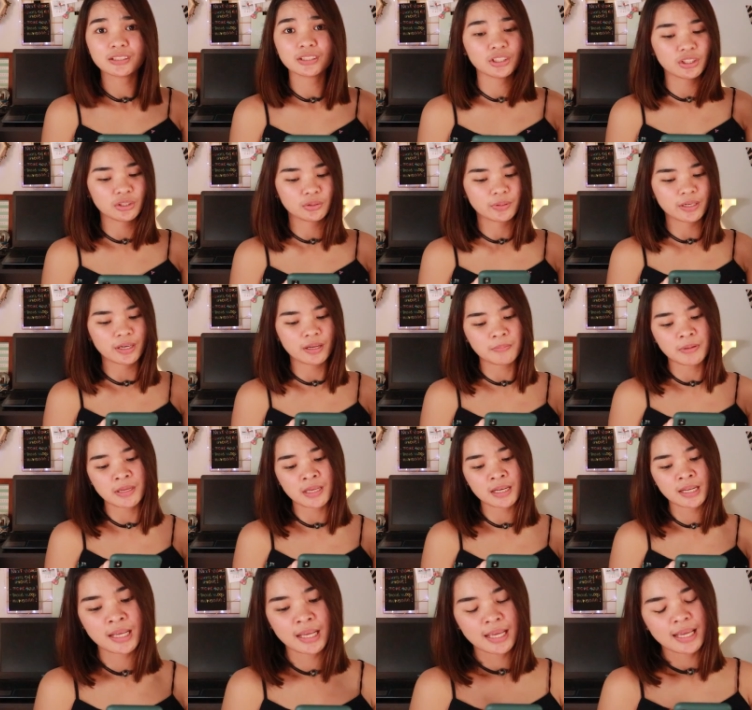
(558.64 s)
you know what I
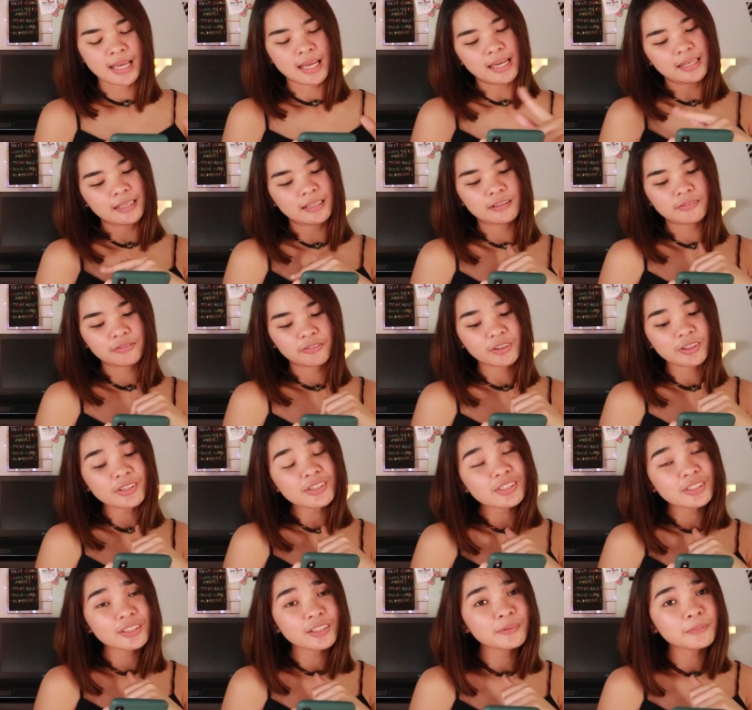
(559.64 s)
mean. And then of
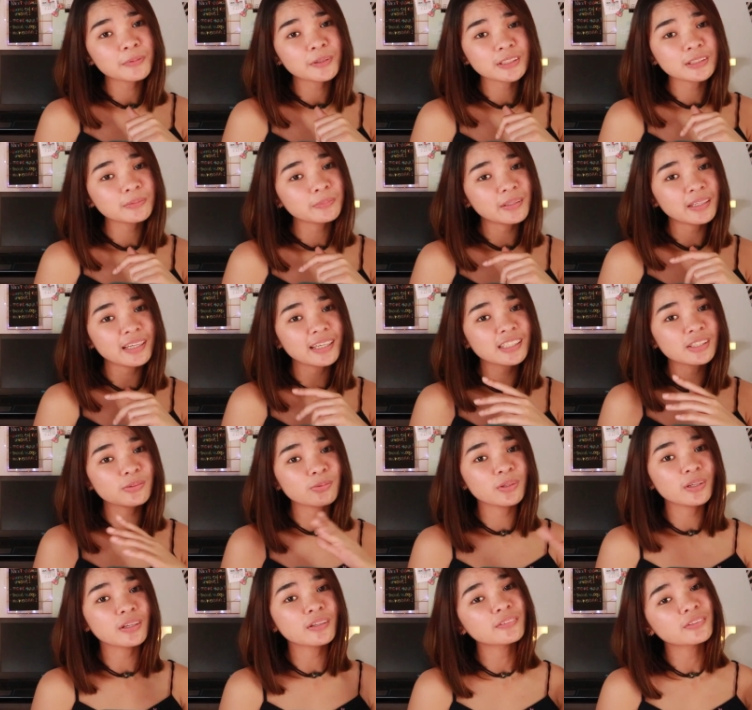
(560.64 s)
course Starbucks P
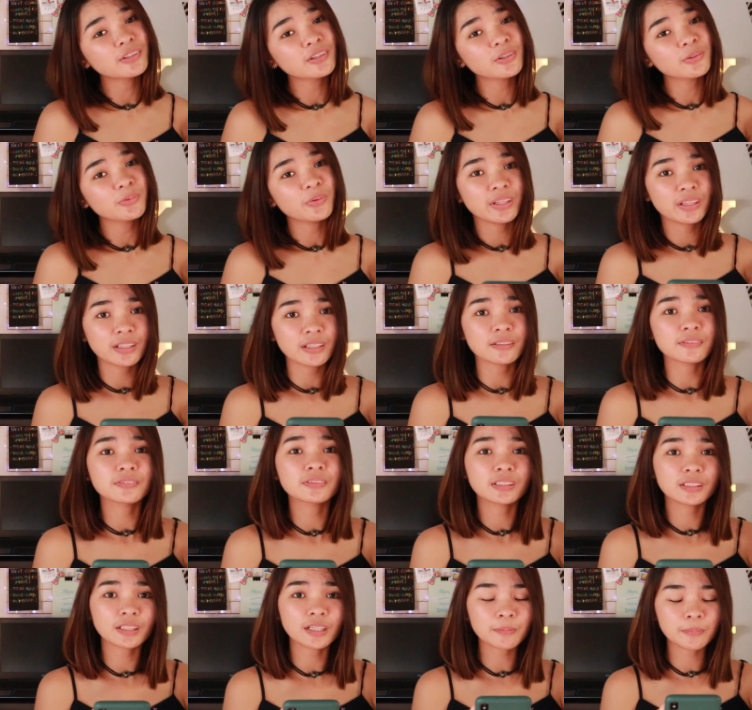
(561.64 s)
H, we all know we love
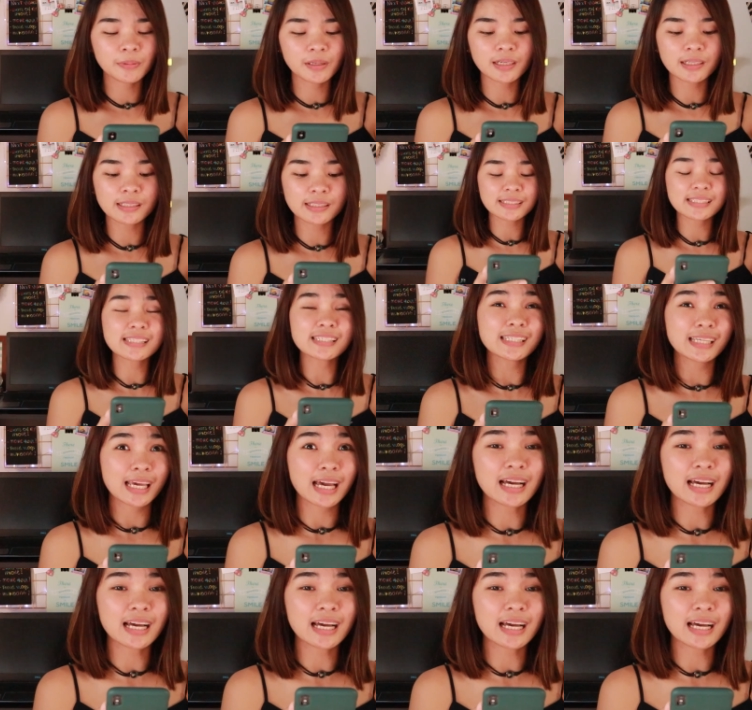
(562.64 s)
Starbucks,